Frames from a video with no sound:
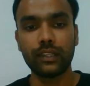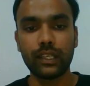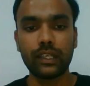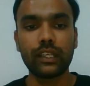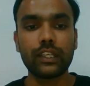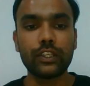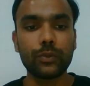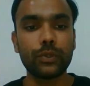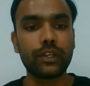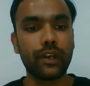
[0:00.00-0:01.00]
then
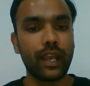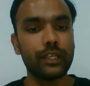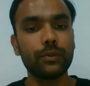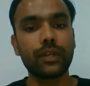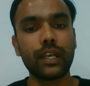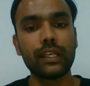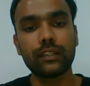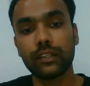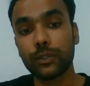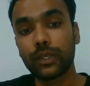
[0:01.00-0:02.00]
you try to
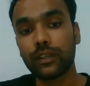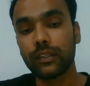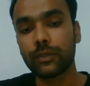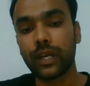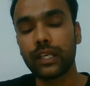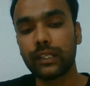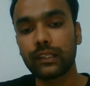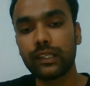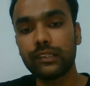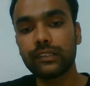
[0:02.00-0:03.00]
write, you write
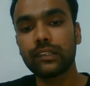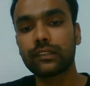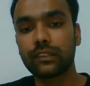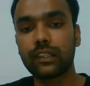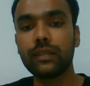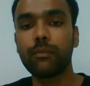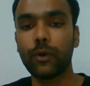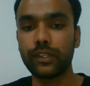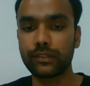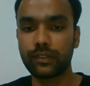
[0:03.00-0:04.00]
at least 3
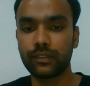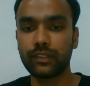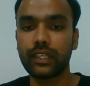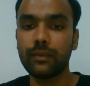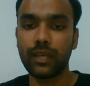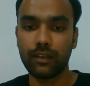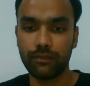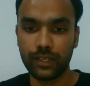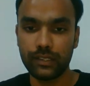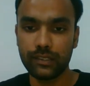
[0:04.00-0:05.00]
points, three
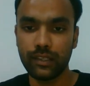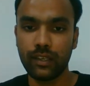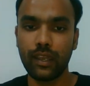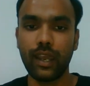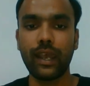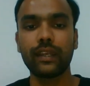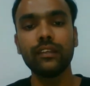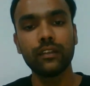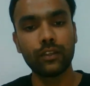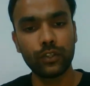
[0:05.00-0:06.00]
benefits
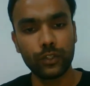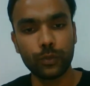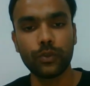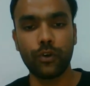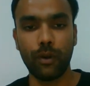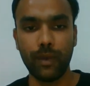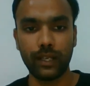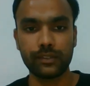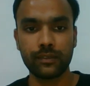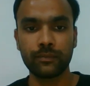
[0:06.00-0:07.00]
and two
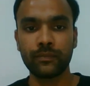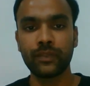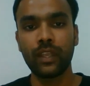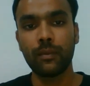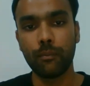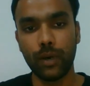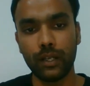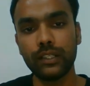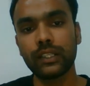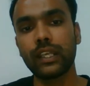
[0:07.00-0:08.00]
drawbacks.
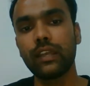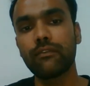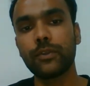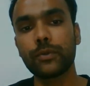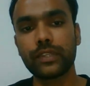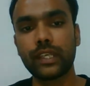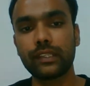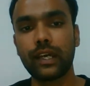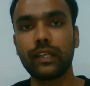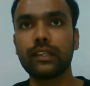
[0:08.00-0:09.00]
But if you
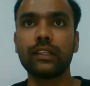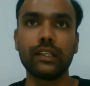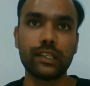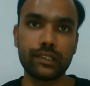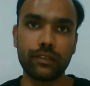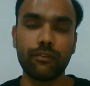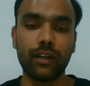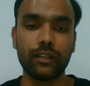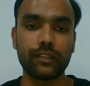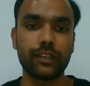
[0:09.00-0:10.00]
say that
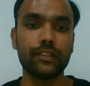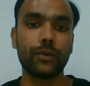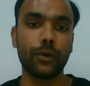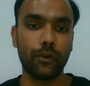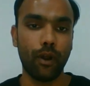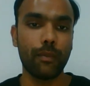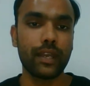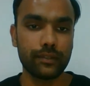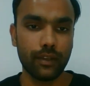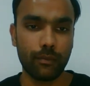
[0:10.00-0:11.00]
disadvantages or
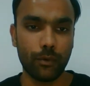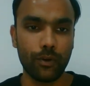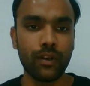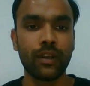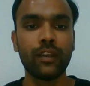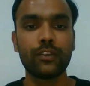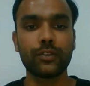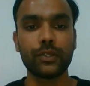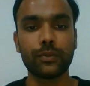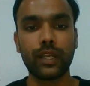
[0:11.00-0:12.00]
drawbacks are more,
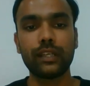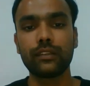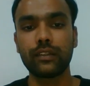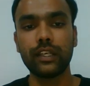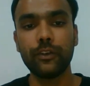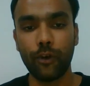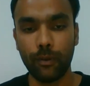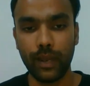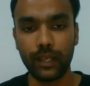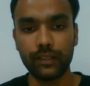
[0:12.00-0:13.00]
so you write three
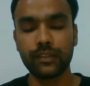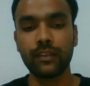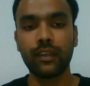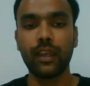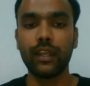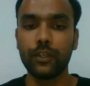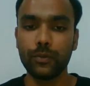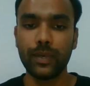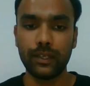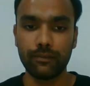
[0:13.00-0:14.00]
drawbacks and
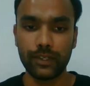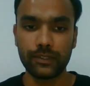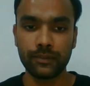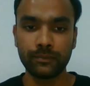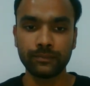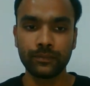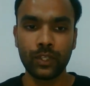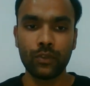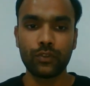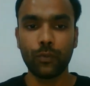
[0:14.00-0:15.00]
two benefits.
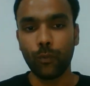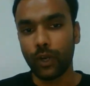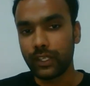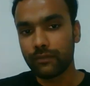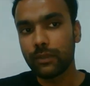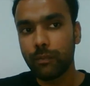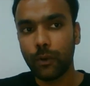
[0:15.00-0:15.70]
So whatever